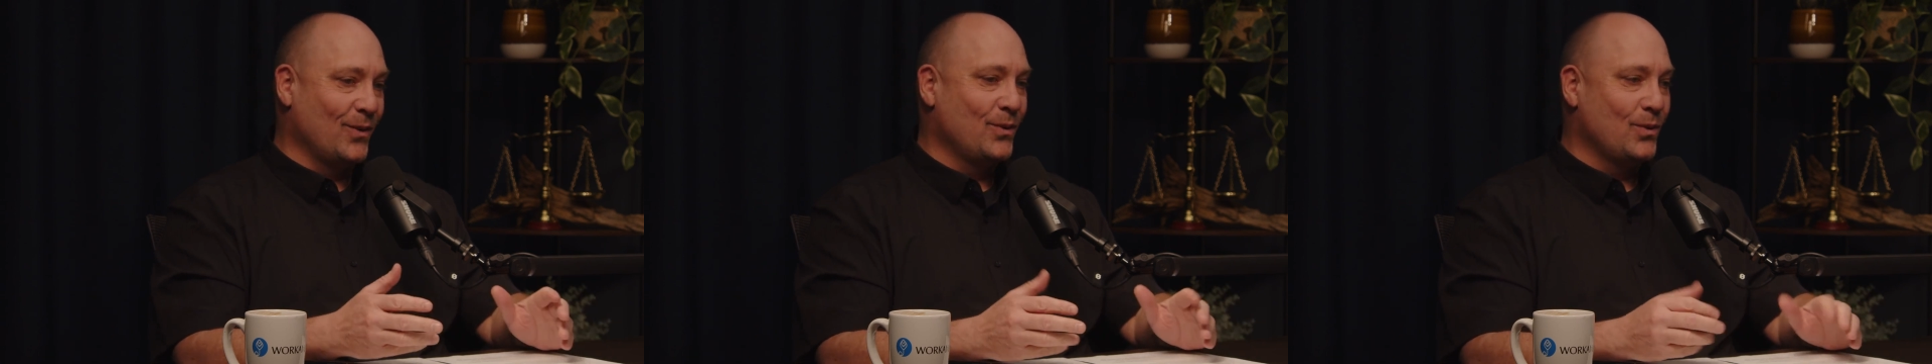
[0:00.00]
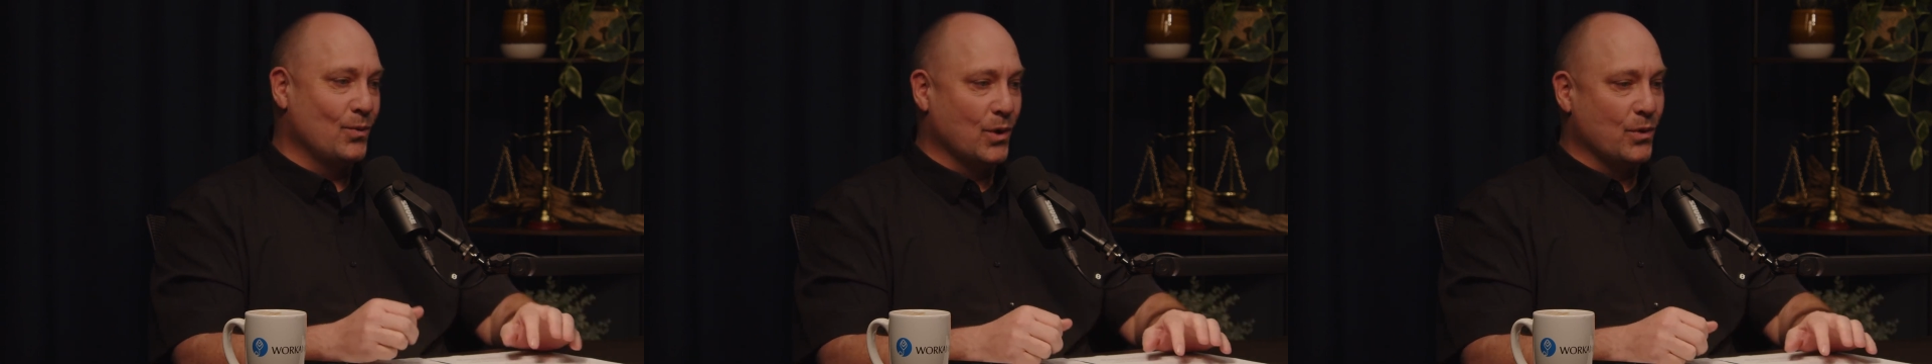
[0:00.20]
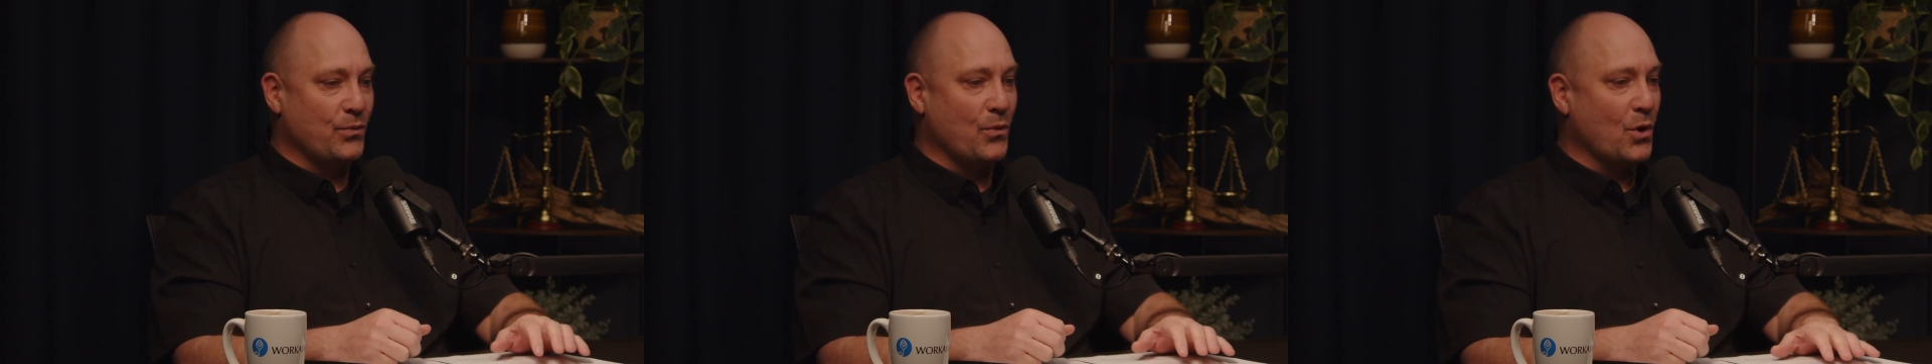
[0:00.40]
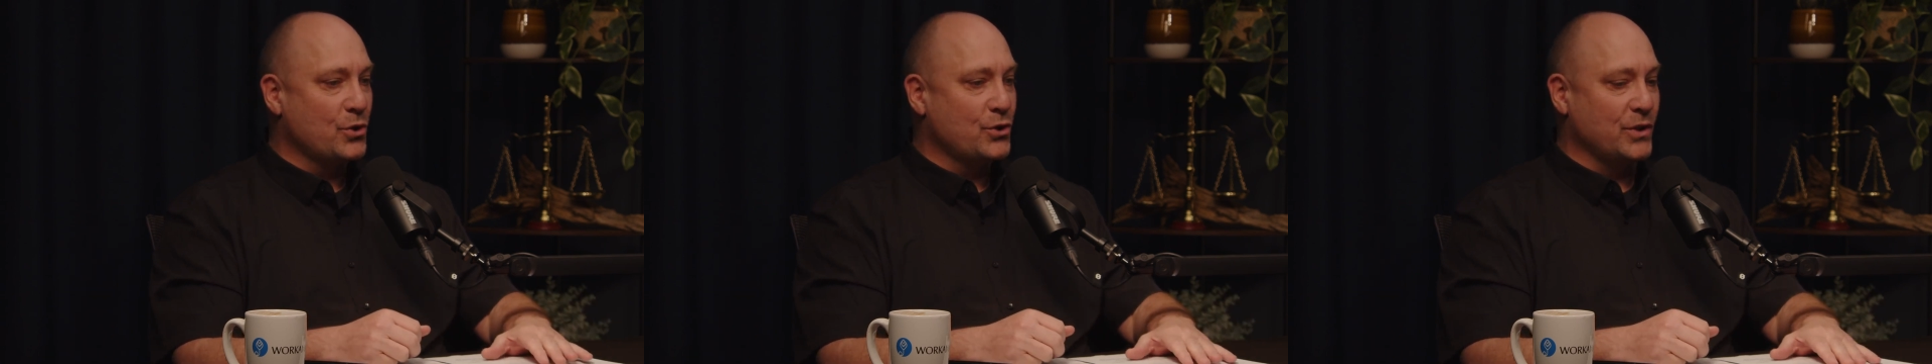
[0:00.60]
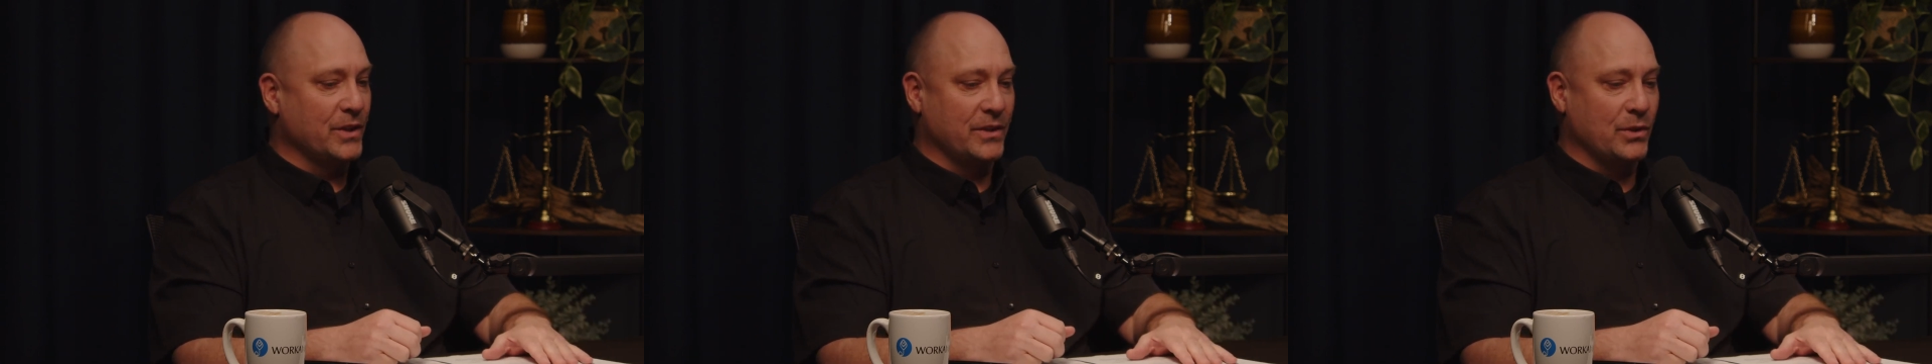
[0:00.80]
we're
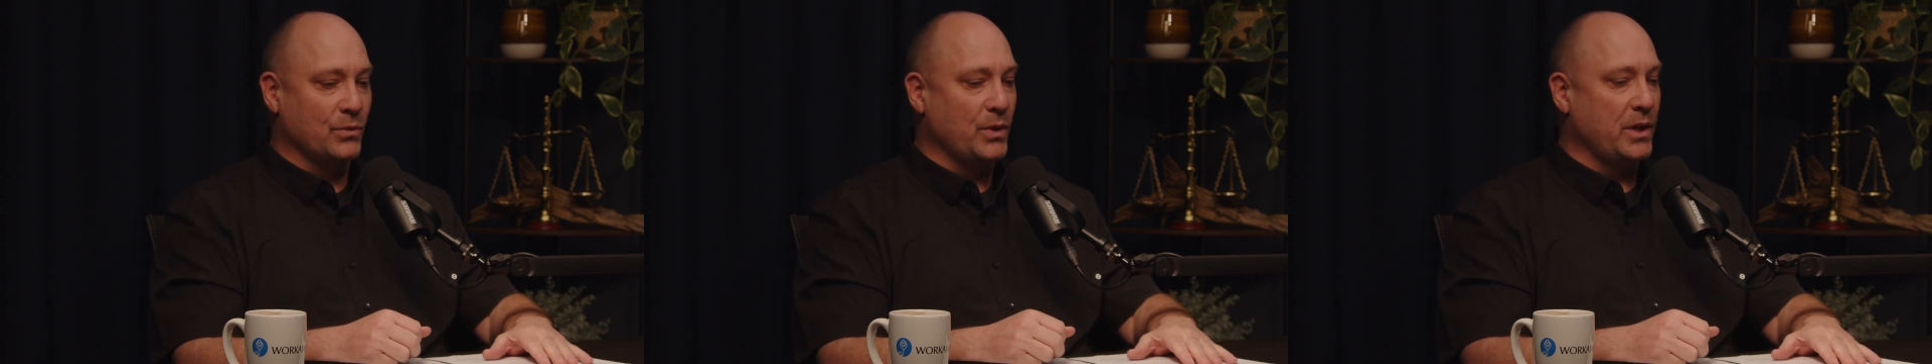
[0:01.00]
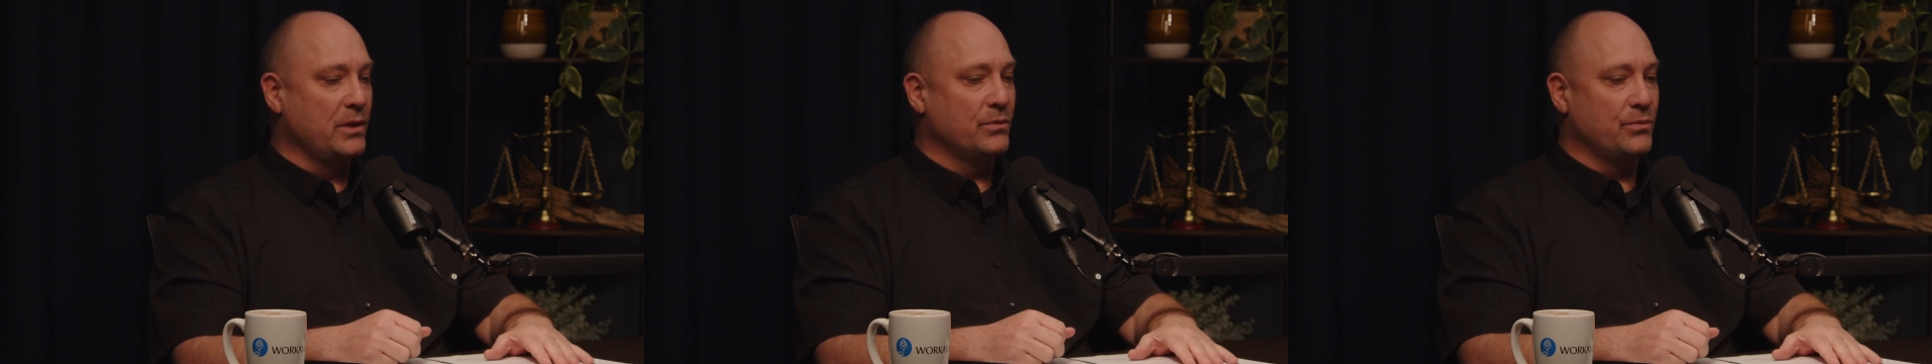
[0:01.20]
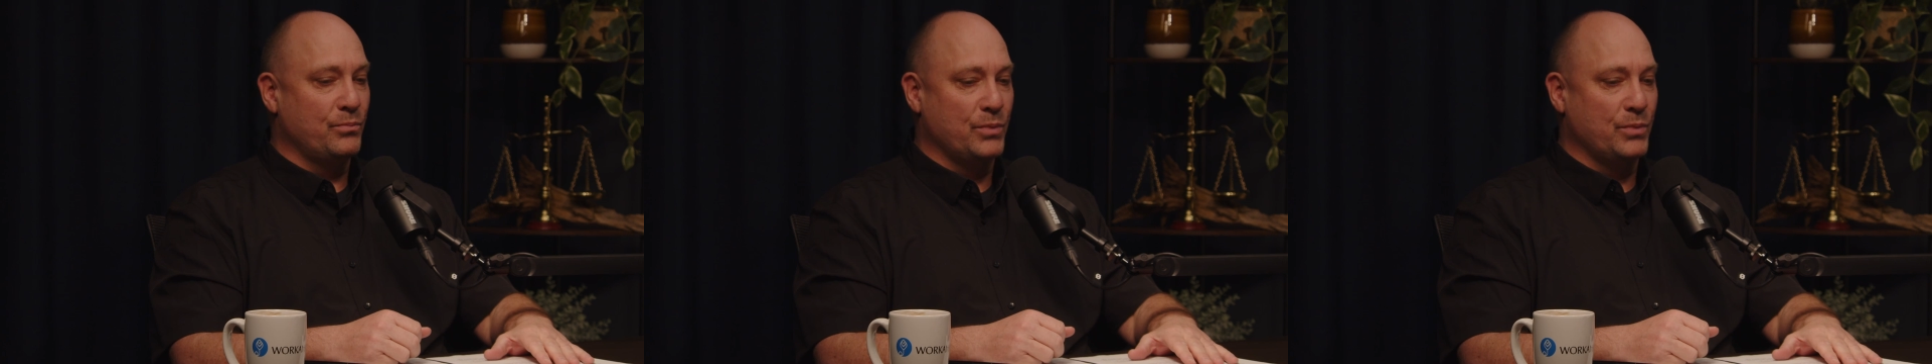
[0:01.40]
fortunate that we've